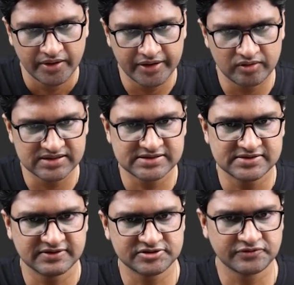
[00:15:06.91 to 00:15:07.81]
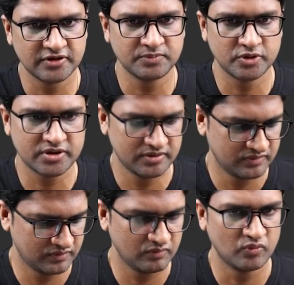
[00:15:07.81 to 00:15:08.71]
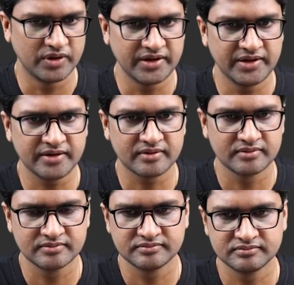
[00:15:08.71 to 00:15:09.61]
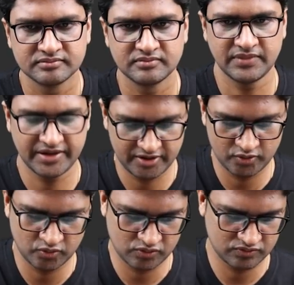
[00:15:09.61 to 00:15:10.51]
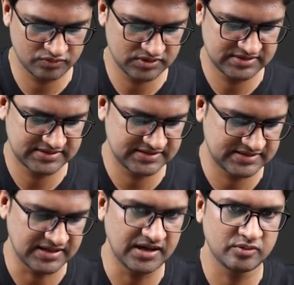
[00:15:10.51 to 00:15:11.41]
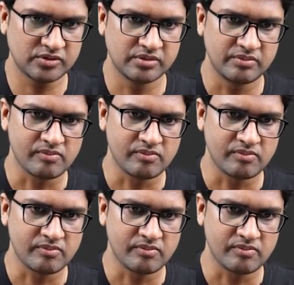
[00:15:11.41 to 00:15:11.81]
Now let's first of all put 1 here and do sys out,